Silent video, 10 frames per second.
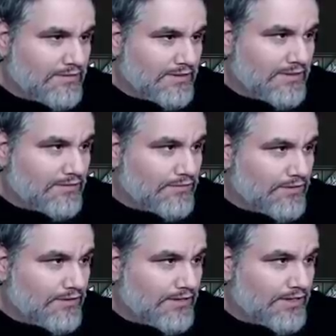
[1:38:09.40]
Are they gonna,
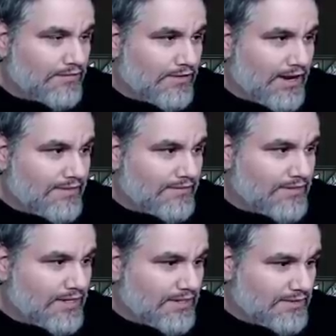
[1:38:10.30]
are they gonna Wrath of
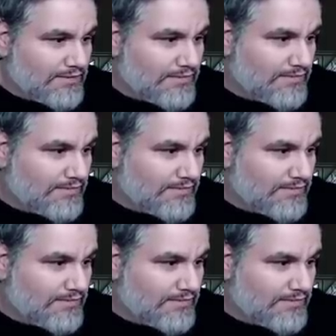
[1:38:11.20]
God?